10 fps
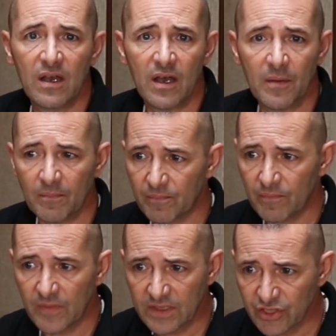um,
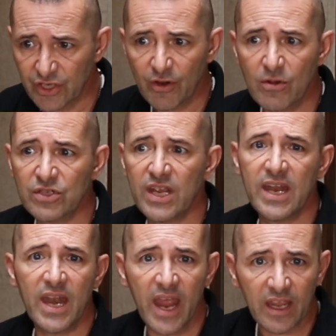zeroes
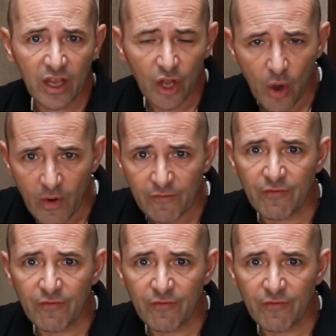in and can go a